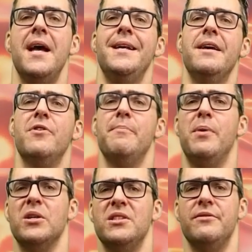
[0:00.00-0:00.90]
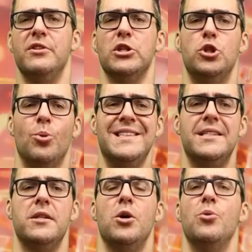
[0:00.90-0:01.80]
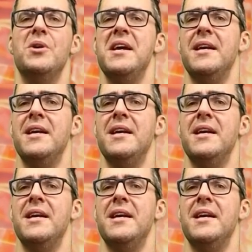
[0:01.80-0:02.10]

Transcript: and different parts of your joints load